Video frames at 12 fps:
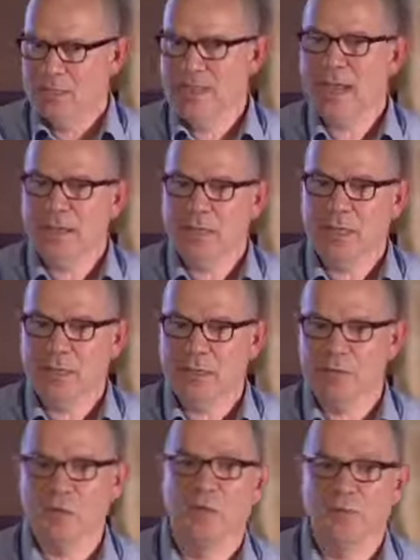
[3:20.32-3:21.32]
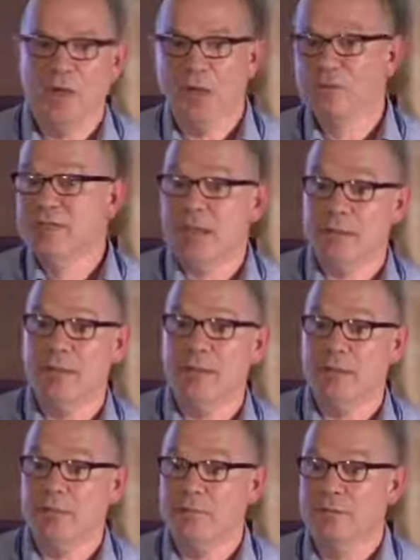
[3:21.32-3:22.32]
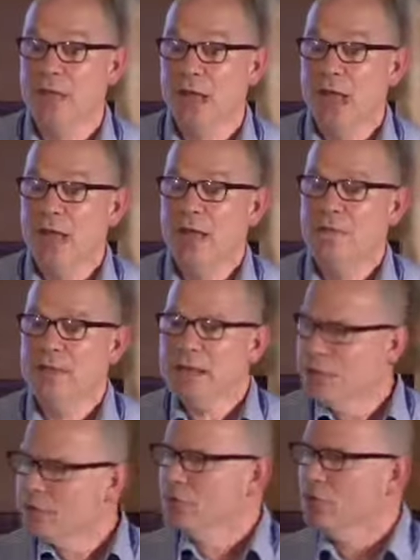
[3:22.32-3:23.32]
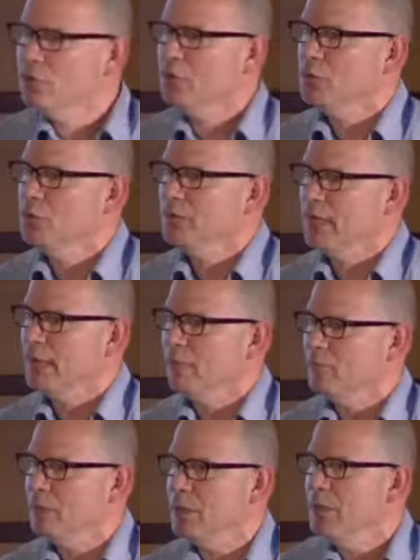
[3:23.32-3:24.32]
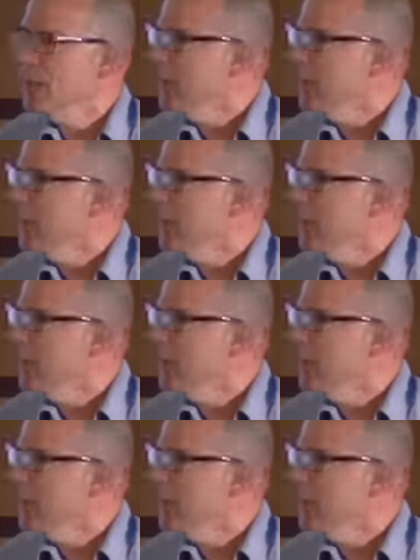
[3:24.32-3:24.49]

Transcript: 10 years or 5-10 years, and then it's not so scary.